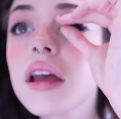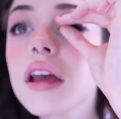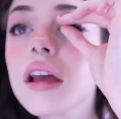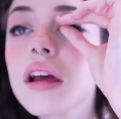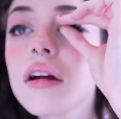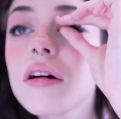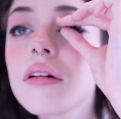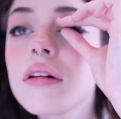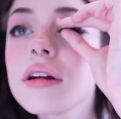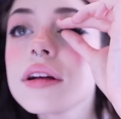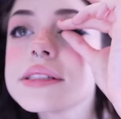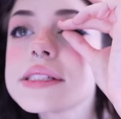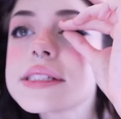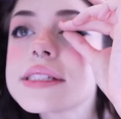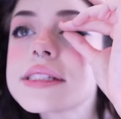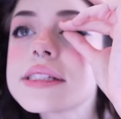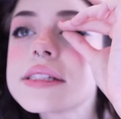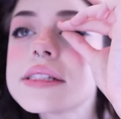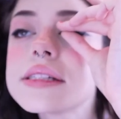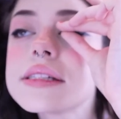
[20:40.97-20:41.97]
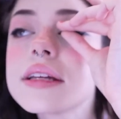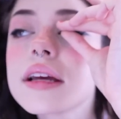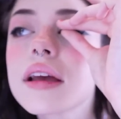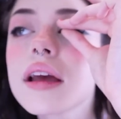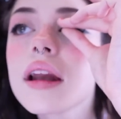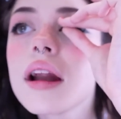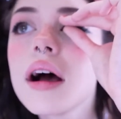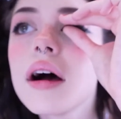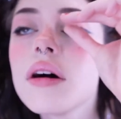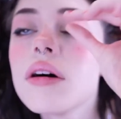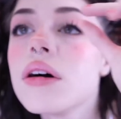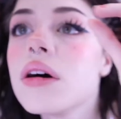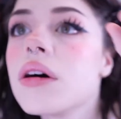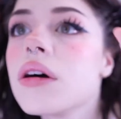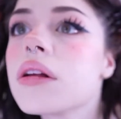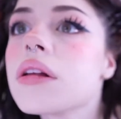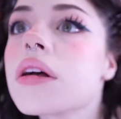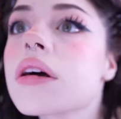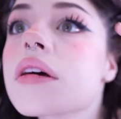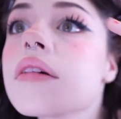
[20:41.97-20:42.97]
You don't want it sticking out
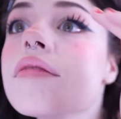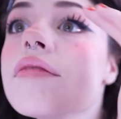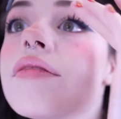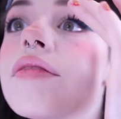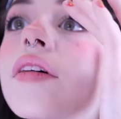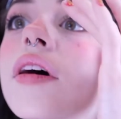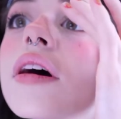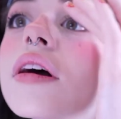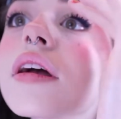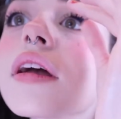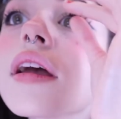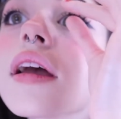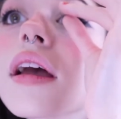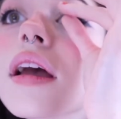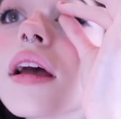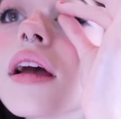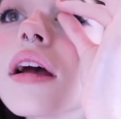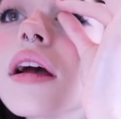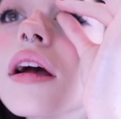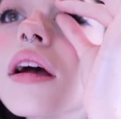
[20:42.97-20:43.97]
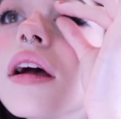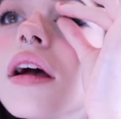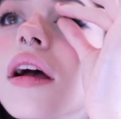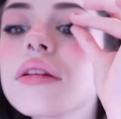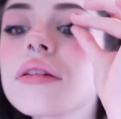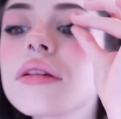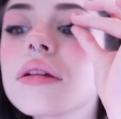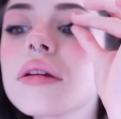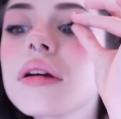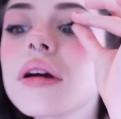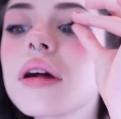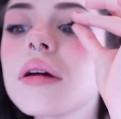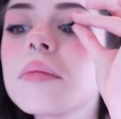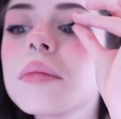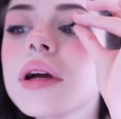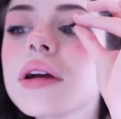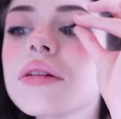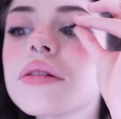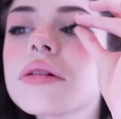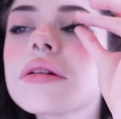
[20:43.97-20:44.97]
or looking funky, so you gotta
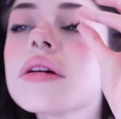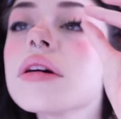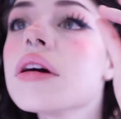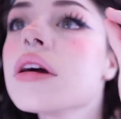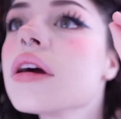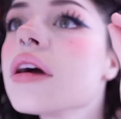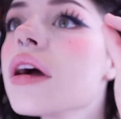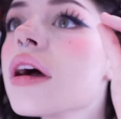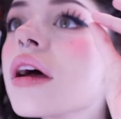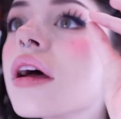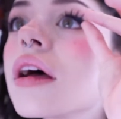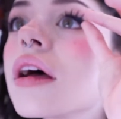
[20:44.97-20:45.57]
make sure